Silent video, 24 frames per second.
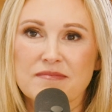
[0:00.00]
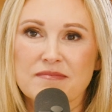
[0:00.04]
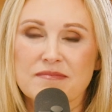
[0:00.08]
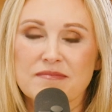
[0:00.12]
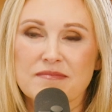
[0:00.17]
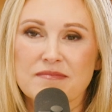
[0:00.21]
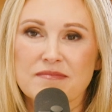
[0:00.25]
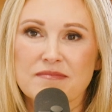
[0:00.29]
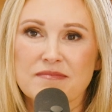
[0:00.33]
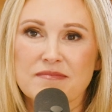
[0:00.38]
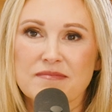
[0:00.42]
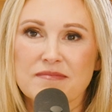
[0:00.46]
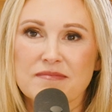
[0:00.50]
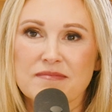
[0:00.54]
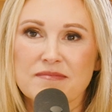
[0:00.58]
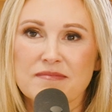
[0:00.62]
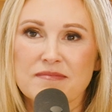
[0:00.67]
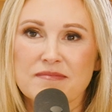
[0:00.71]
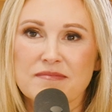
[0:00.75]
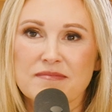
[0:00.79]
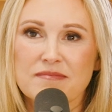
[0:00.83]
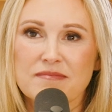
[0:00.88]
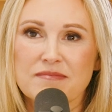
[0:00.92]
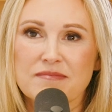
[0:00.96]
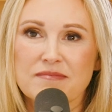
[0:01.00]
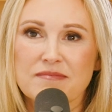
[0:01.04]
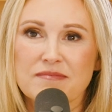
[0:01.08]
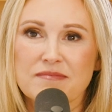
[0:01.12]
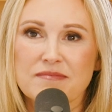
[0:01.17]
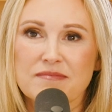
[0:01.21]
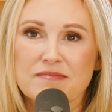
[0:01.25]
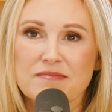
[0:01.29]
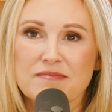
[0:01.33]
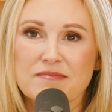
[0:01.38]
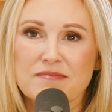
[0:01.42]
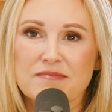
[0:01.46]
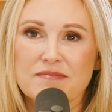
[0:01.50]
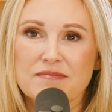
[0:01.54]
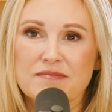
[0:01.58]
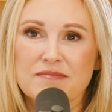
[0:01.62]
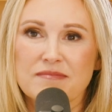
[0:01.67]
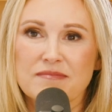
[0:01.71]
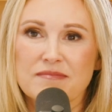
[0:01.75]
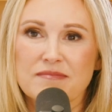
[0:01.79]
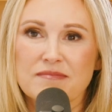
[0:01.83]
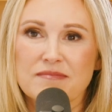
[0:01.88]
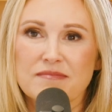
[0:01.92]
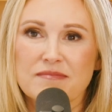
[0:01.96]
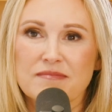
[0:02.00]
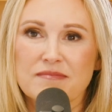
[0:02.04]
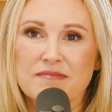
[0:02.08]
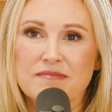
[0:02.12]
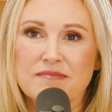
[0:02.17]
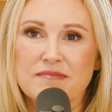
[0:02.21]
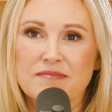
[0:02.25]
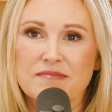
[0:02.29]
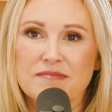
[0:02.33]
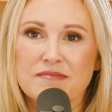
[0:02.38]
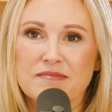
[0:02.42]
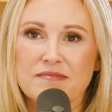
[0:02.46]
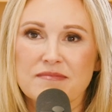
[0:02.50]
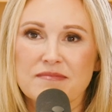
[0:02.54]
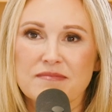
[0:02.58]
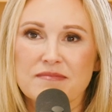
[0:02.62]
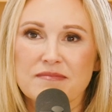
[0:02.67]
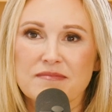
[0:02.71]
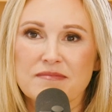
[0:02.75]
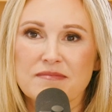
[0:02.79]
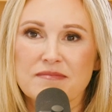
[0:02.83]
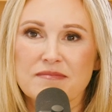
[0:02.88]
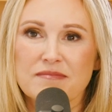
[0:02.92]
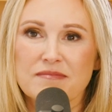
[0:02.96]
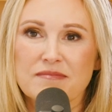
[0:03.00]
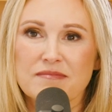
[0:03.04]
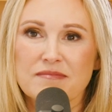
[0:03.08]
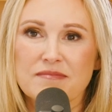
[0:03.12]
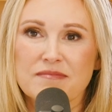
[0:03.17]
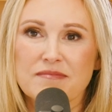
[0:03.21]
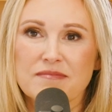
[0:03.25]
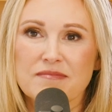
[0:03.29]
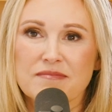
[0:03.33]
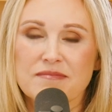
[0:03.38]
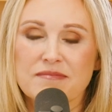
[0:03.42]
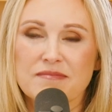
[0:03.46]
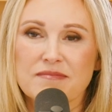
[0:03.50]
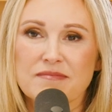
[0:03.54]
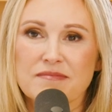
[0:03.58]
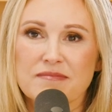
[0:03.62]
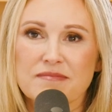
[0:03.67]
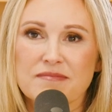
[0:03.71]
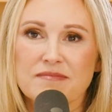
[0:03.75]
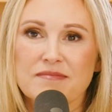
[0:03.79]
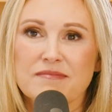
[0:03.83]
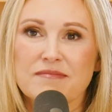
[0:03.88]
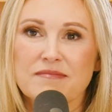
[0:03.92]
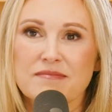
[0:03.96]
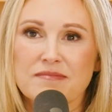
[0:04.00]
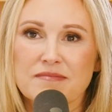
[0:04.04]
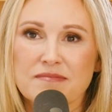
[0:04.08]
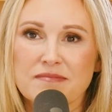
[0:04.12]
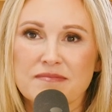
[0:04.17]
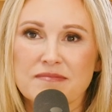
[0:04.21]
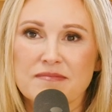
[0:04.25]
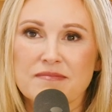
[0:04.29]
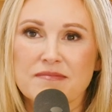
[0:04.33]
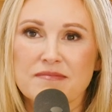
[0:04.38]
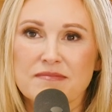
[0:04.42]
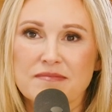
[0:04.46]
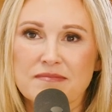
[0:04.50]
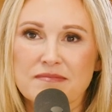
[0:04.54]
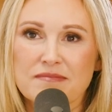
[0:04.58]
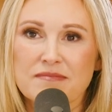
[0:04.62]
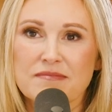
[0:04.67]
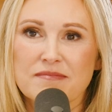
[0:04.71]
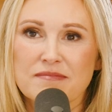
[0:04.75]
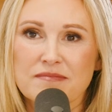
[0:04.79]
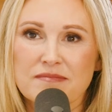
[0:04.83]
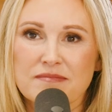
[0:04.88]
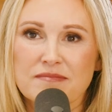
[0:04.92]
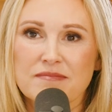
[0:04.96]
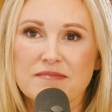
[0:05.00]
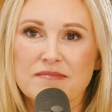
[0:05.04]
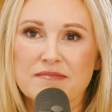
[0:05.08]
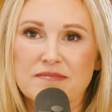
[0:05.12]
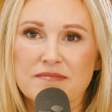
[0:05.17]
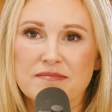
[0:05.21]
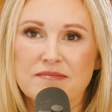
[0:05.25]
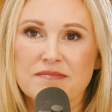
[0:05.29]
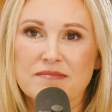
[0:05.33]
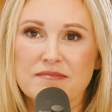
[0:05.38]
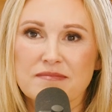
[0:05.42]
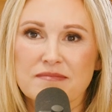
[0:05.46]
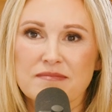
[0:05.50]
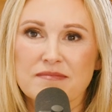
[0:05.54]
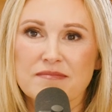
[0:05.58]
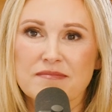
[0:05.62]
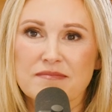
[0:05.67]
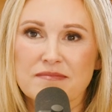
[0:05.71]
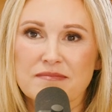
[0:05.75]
[no speech]